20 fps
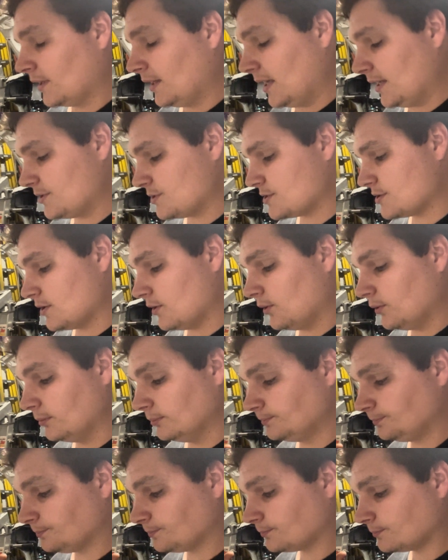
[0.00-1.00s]
And
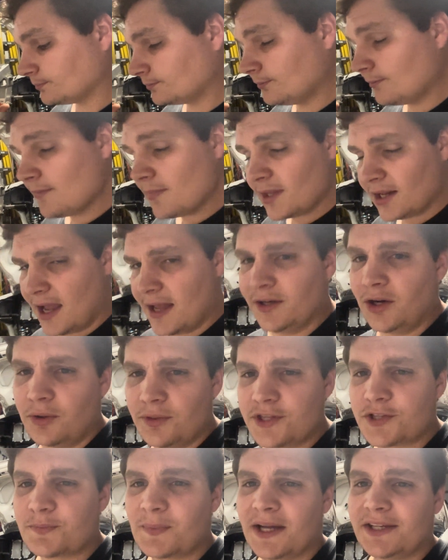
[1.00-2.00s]
so I know
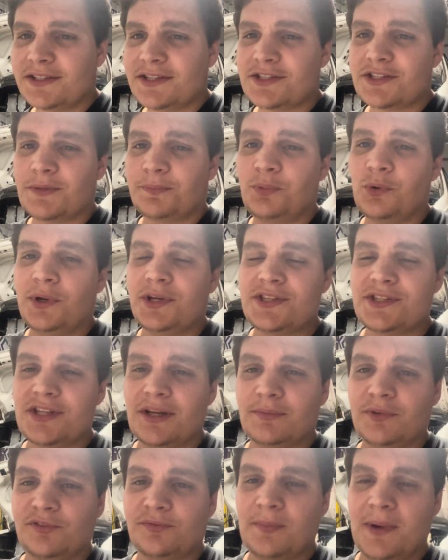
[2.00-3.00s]
this might disappoint
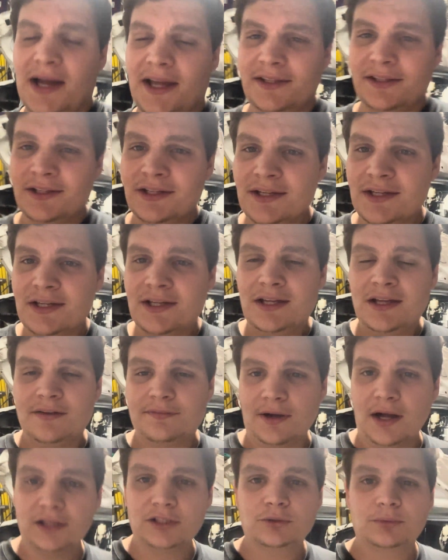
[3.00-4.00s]
some of my
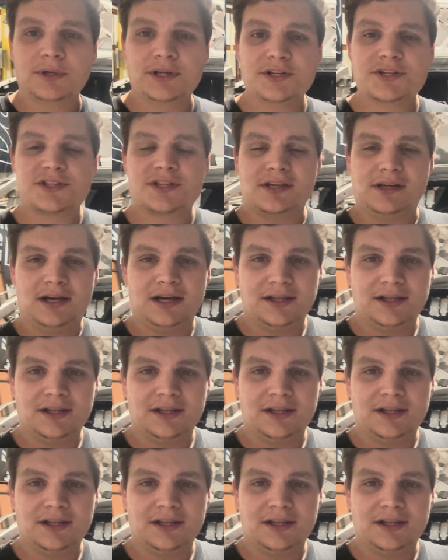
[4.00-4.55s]
followers.